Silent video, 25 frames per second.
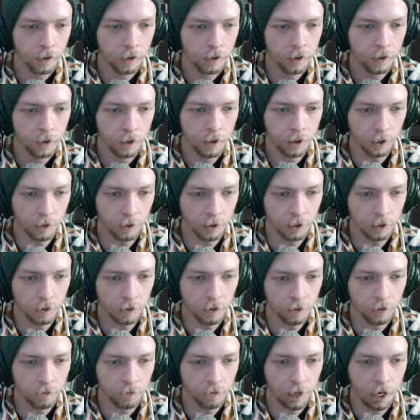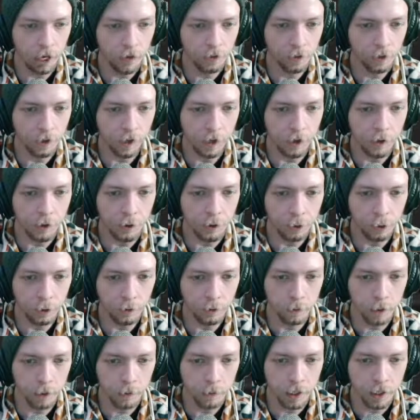So I have a lot of
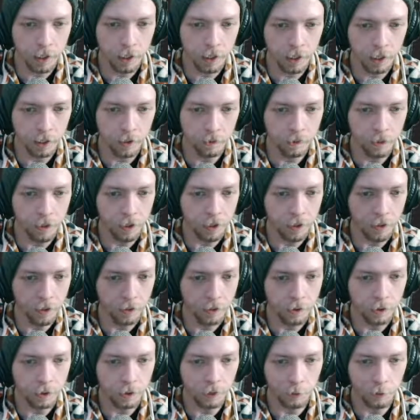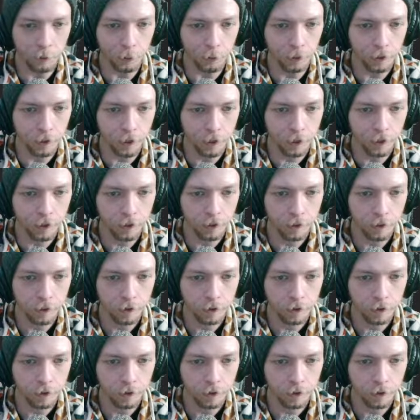trouble making menus look pretty.